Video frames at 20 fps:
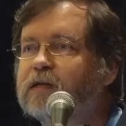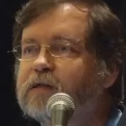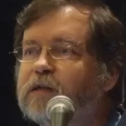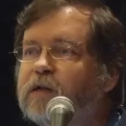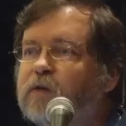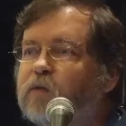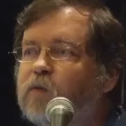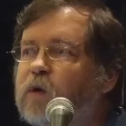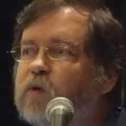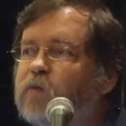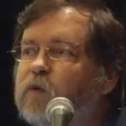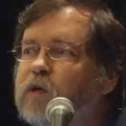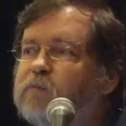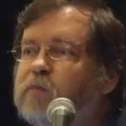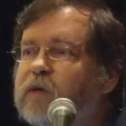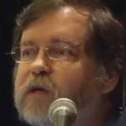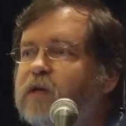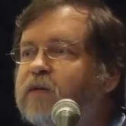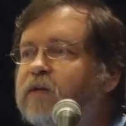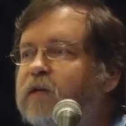that when we
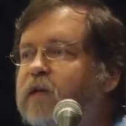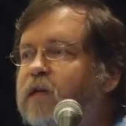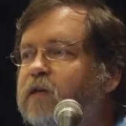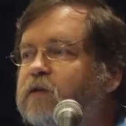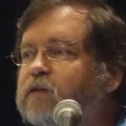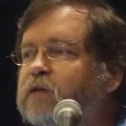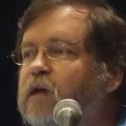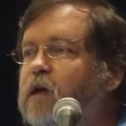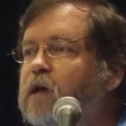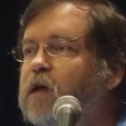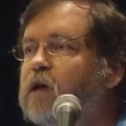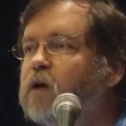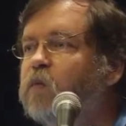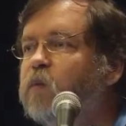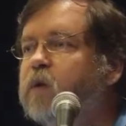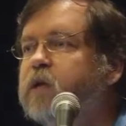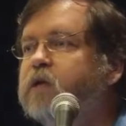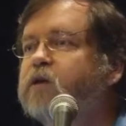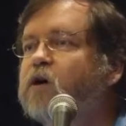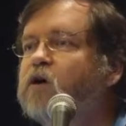build things,
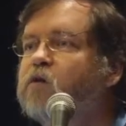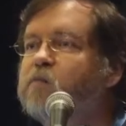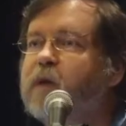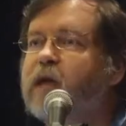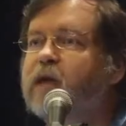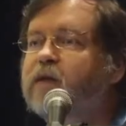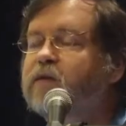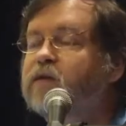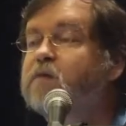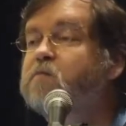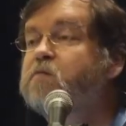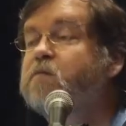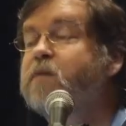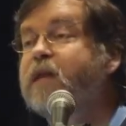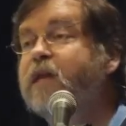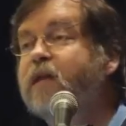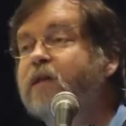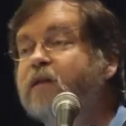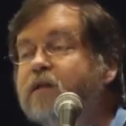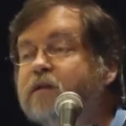we don't make them
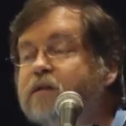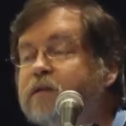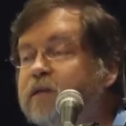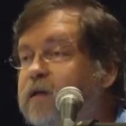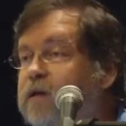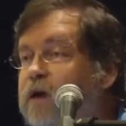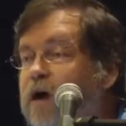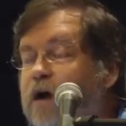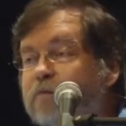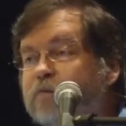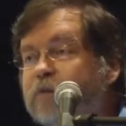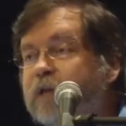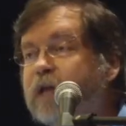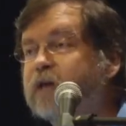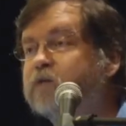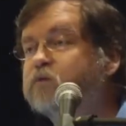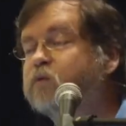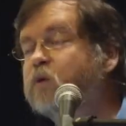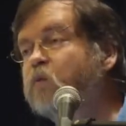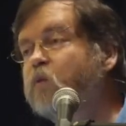needlessly
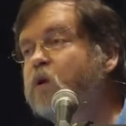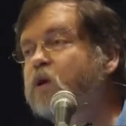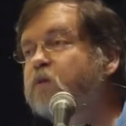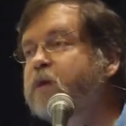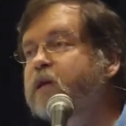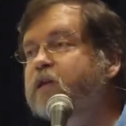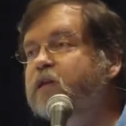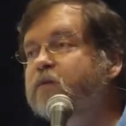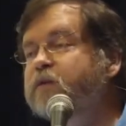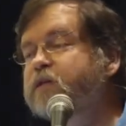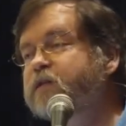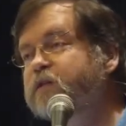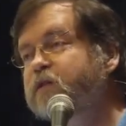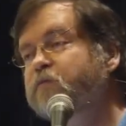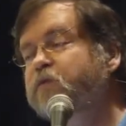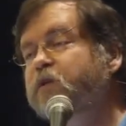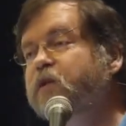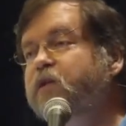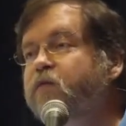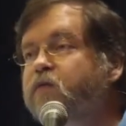complex. We want to make them as
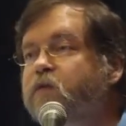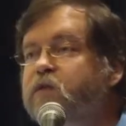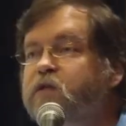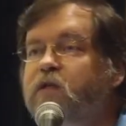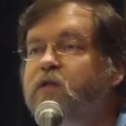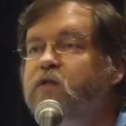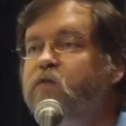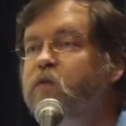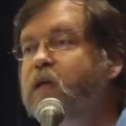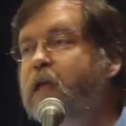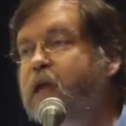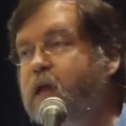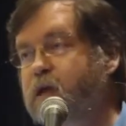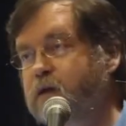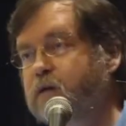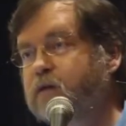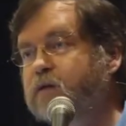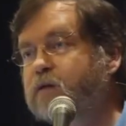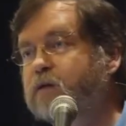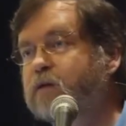simple and efficient as we
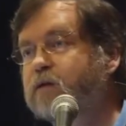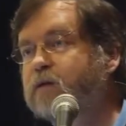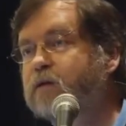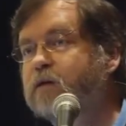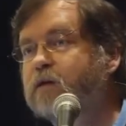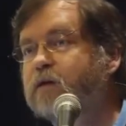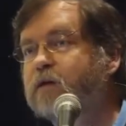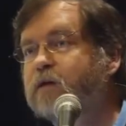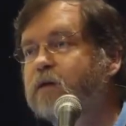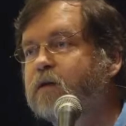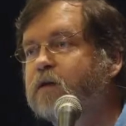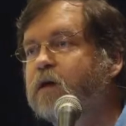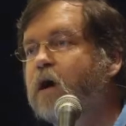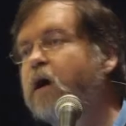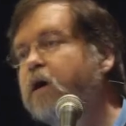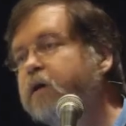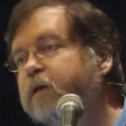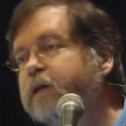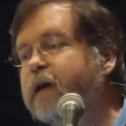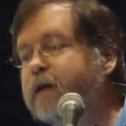can,
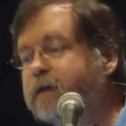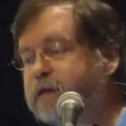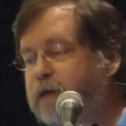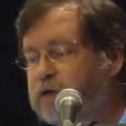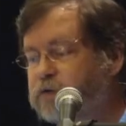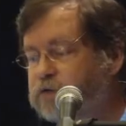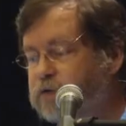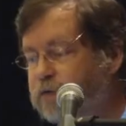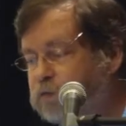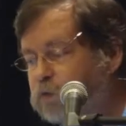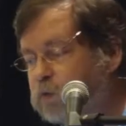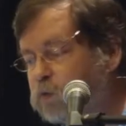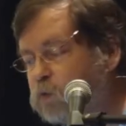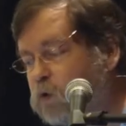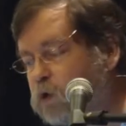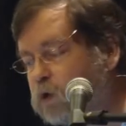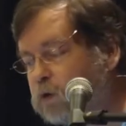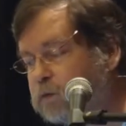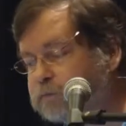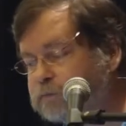unlike that driftwood
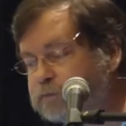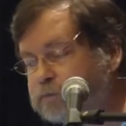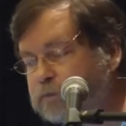wall.